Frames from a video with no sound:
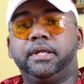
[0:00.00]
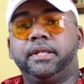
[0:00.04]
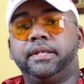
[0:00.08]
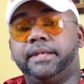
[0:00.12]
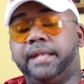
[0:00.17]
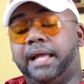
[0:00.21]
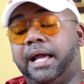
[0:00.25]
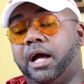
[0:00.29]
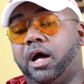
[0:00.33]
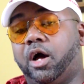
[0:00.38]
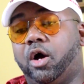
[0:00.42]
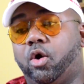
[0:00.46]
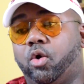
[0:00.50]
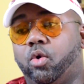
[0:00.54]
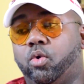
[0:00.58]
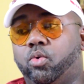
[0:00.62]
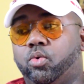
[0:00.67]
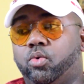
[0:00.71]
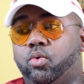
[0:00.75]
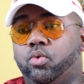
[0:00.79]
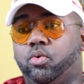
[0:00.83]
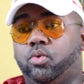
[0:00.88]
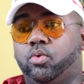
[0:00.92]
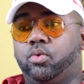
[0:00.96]
Now,
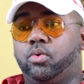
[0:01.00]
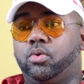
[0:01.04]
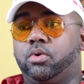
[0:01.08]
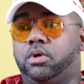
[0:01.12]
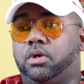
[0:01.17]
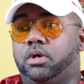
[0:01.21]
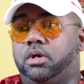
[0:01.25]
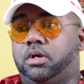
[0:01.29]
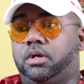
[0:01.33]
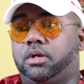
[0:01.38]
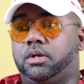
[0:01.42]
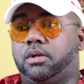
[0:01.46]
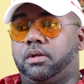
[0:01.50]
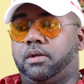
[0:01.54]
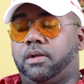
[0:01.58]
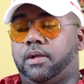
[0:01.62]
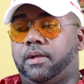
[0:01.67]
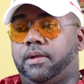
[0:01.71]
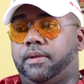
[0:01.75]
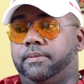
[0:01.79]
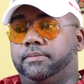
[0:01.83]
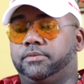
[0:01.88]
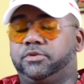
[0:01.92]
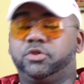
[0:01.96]

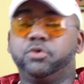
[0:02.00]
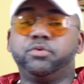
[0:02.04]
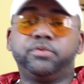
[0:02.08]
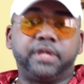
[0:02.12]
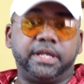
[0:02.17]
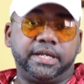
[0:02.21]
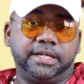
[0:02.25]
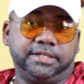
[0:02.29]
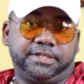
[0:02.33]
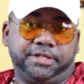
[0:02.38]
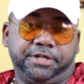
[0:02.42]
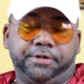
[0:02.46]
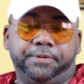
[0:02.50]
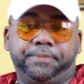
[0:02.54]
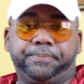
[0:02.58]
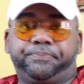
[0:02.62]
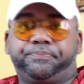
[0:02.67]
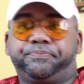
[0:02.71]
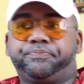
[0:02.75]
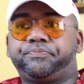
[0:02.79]
two things here.